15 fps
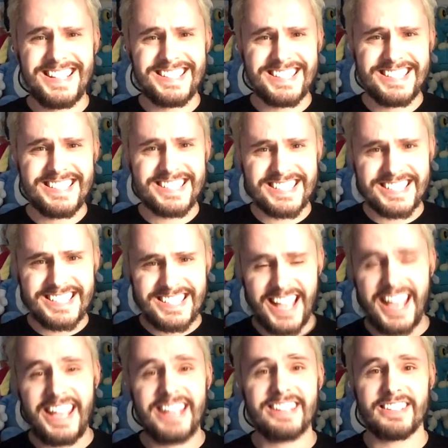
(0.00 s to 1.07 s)
is
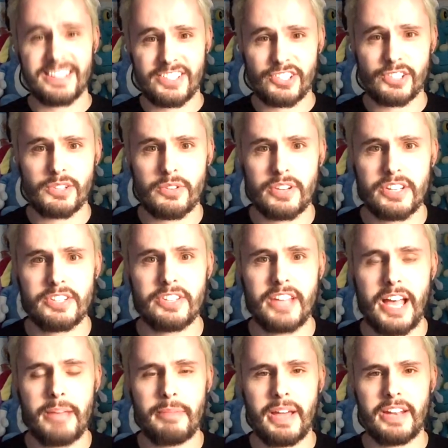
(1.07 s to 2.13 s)
insane that Shuckle can do
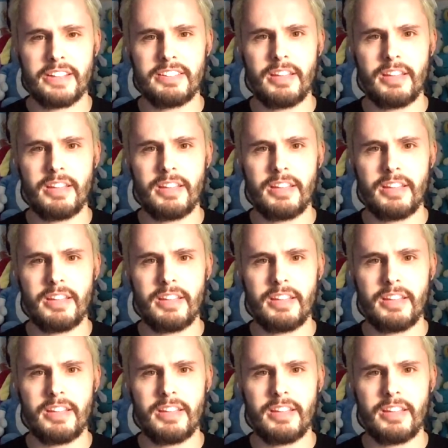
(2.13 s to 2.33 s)
that amount of